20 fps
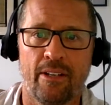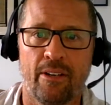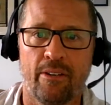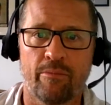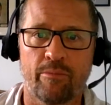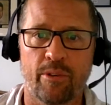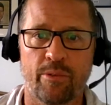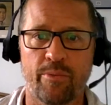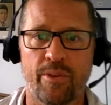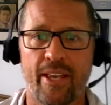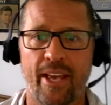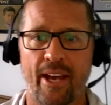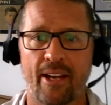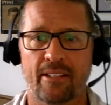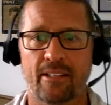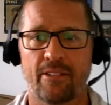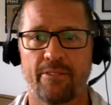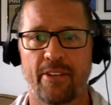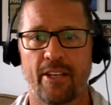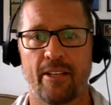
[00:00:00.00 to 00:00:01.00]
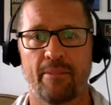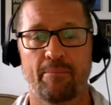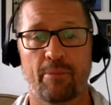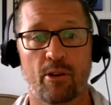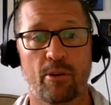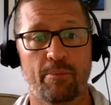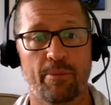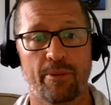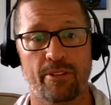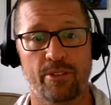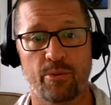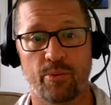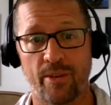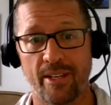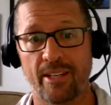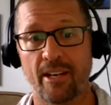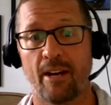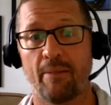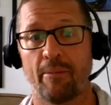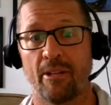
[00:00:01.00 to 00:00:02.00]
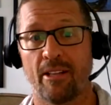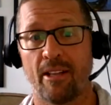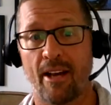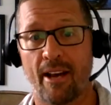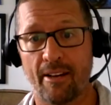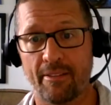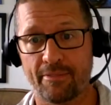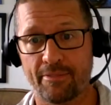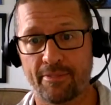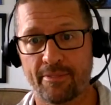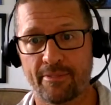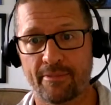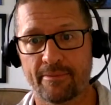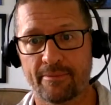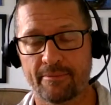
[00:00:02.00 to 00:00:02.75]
When we activate purpose, we come alive.